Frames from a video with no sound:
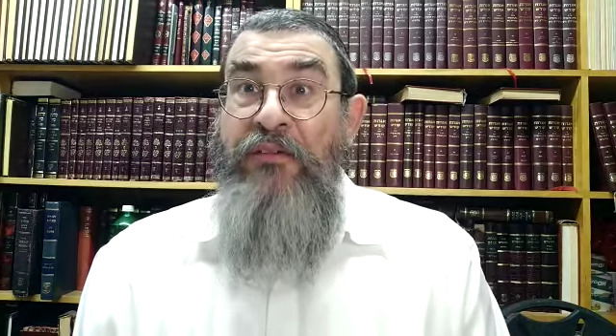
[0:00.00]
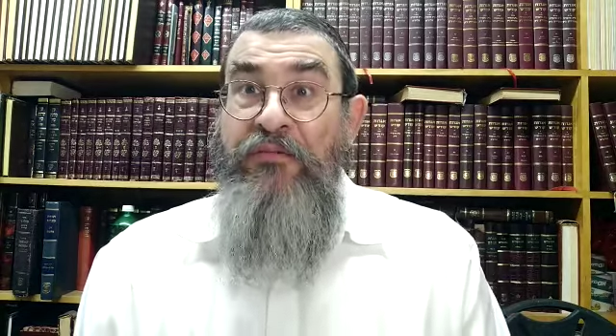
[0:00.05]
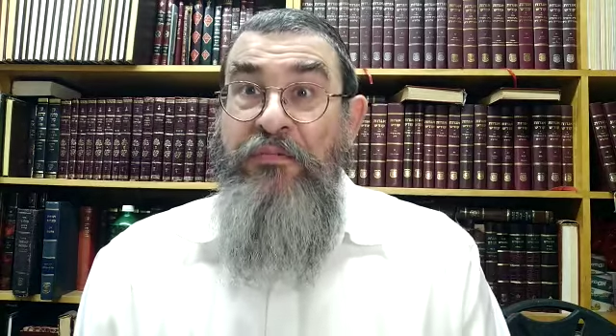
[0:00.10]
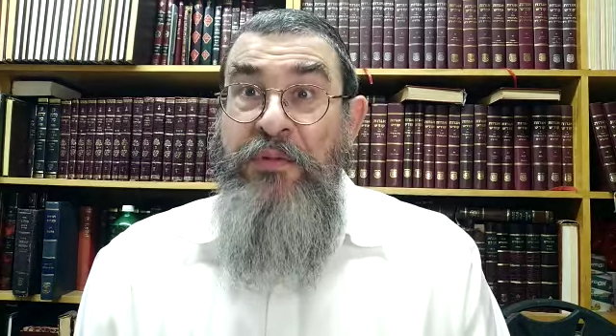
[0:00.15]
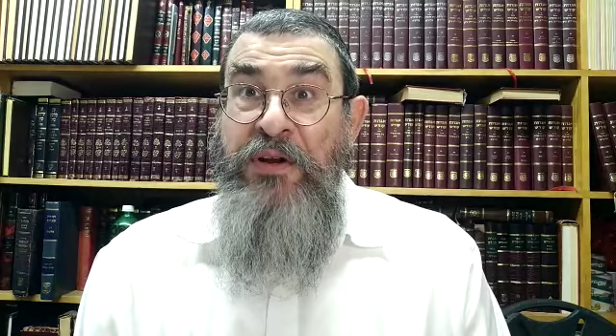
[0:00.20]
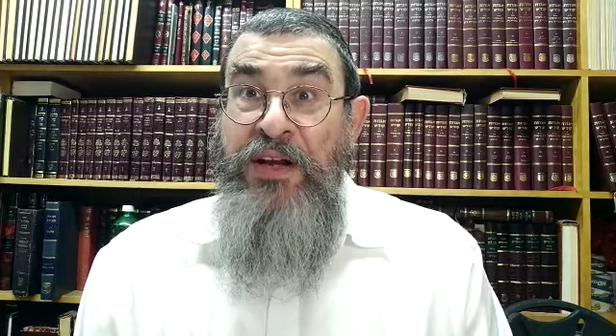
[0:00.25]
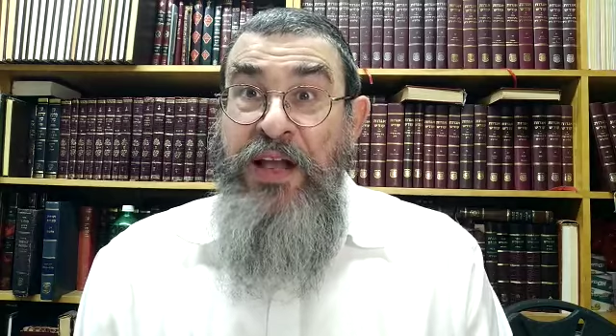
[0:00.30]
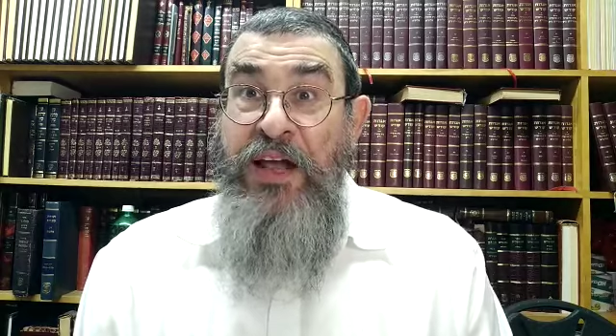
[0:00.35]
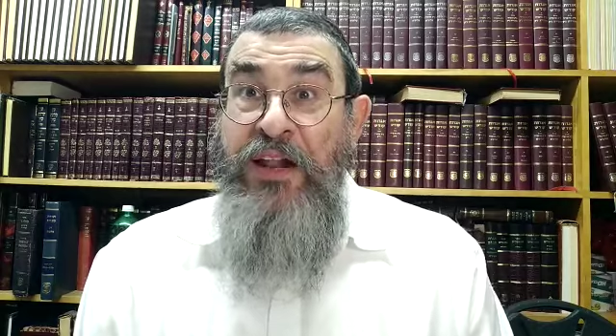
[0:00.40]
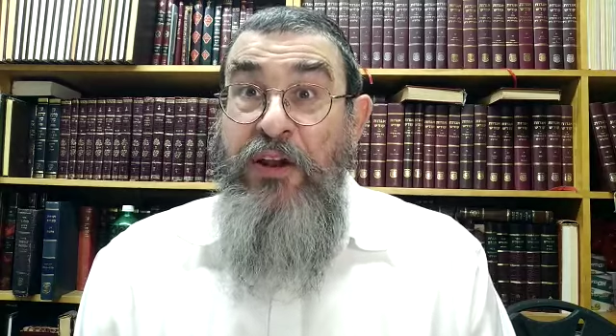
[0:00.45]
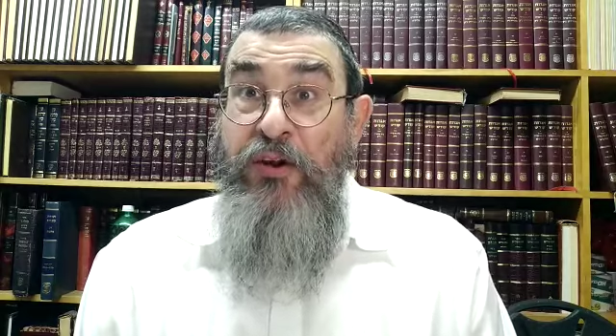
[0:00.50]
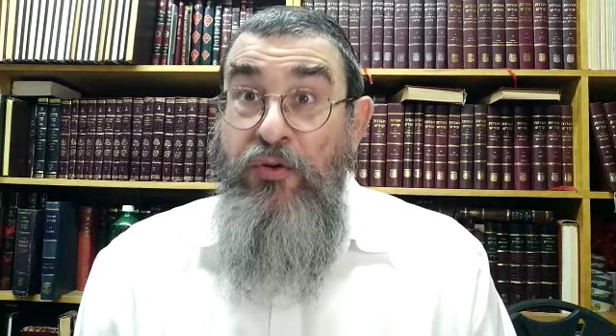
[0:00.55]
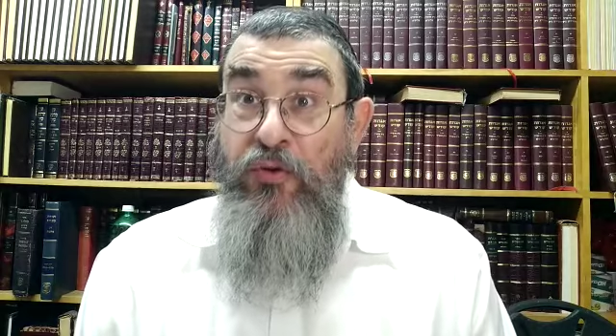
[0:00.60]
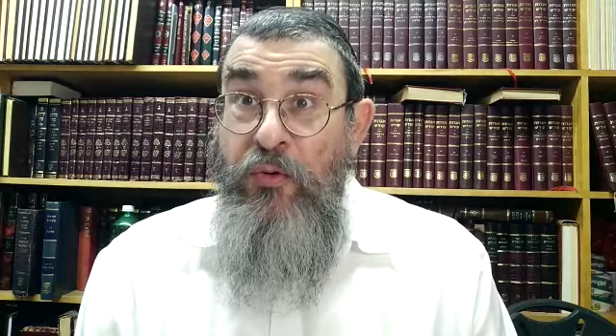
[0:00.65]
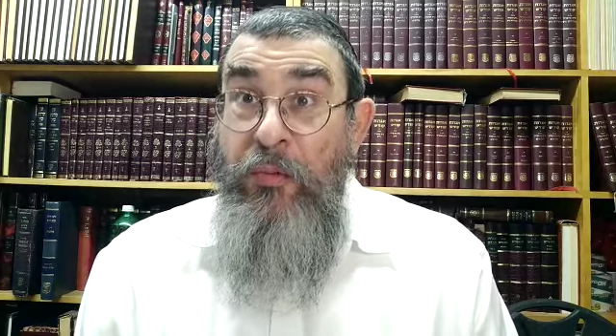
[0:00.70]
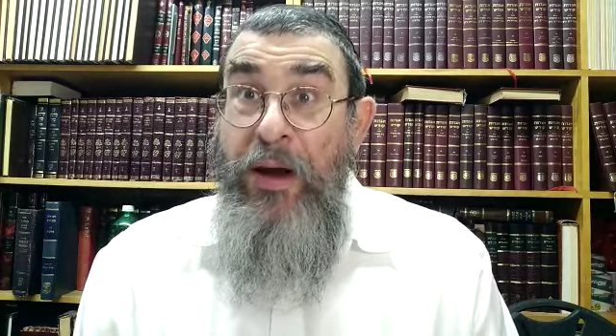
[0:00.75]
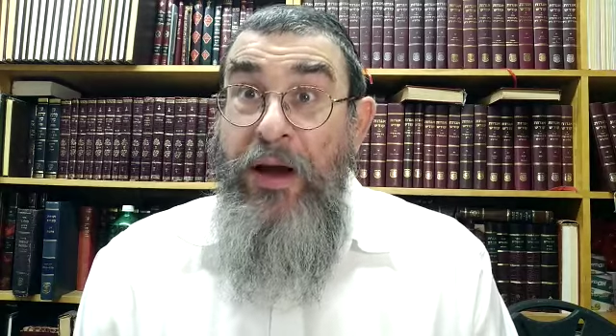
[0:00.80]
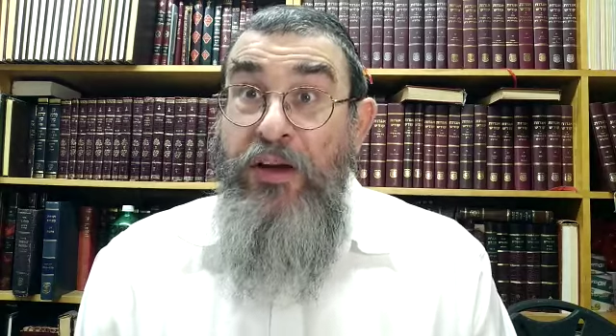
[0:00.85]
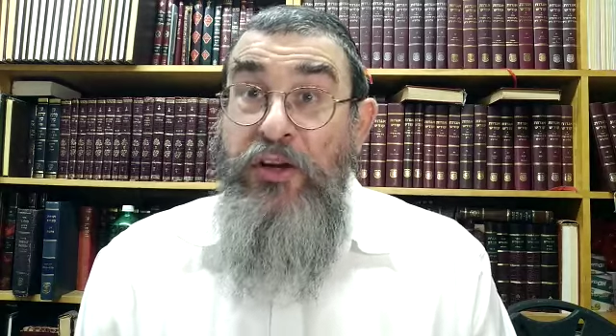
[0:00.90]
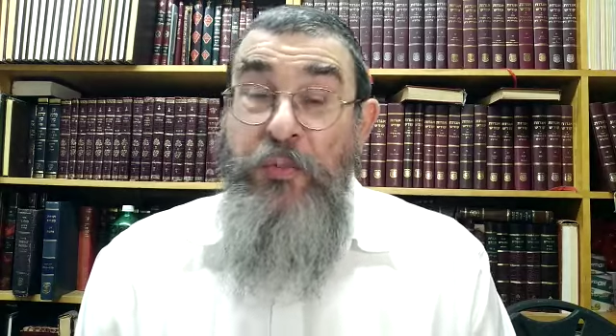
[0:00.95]
for me to get a new
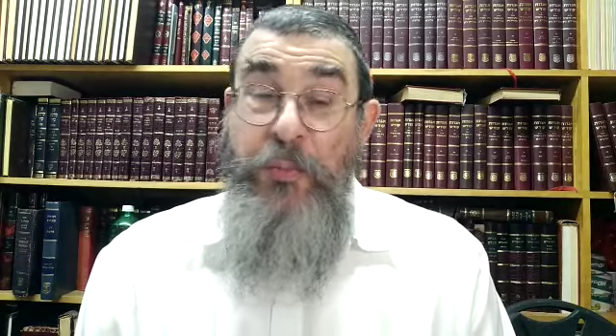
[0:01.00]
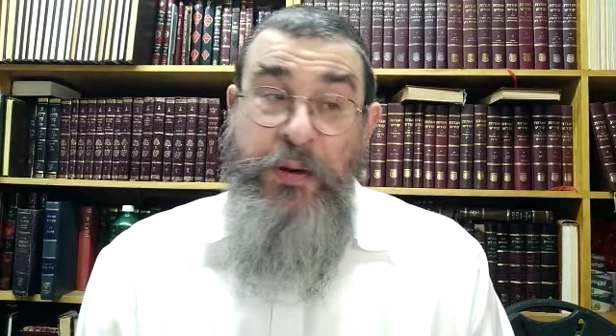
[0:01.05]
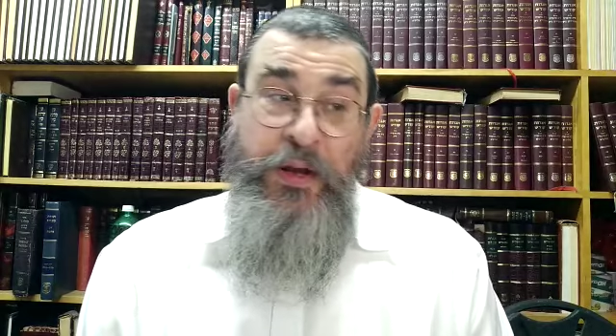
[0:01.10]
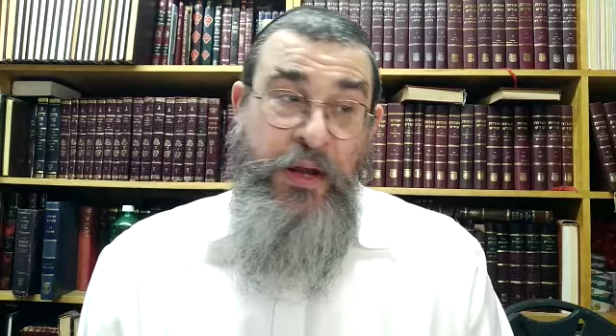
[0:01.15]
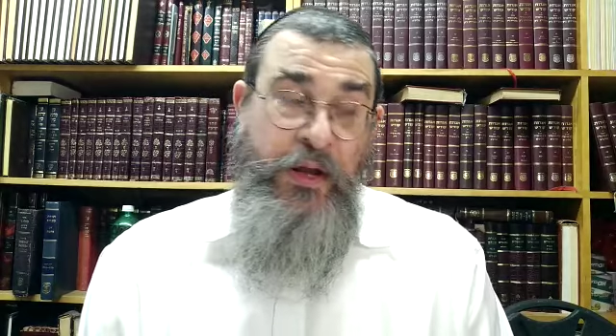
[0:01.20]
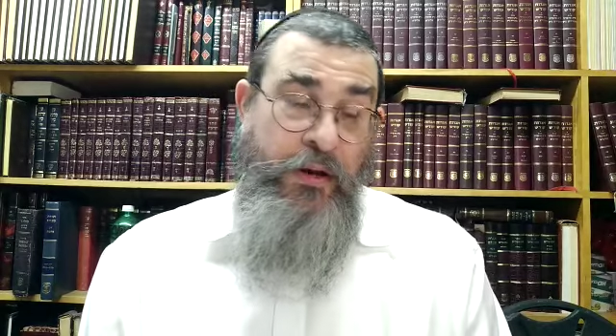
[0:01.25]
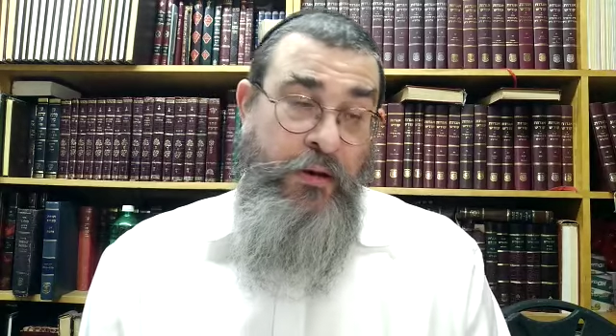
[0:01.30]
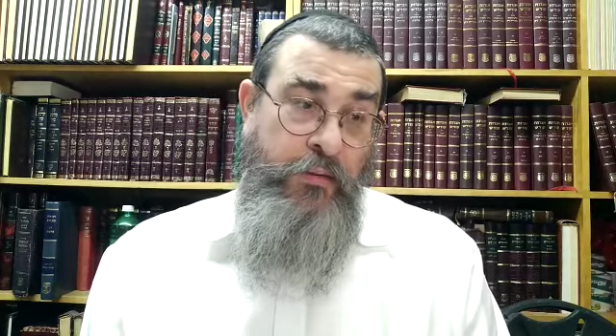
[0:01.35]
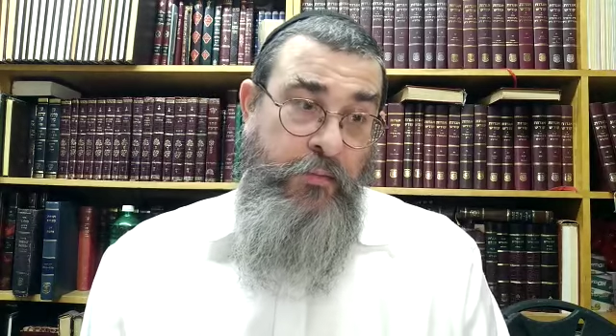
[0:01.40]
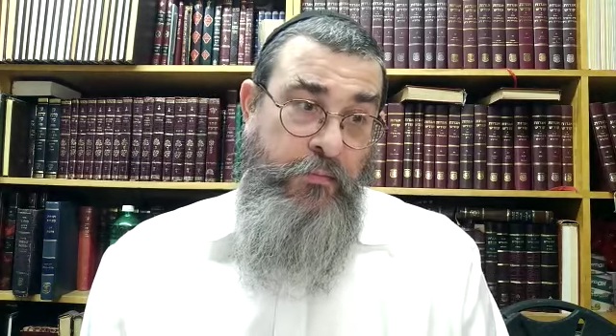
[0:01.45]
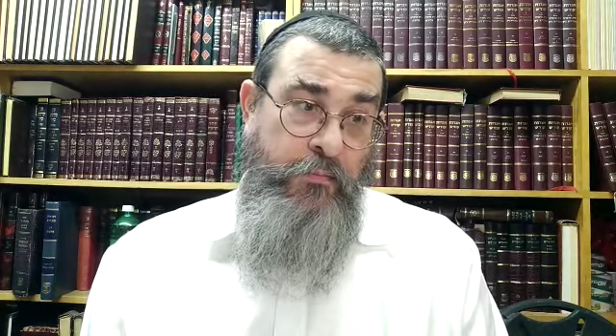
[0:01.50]
mashpia?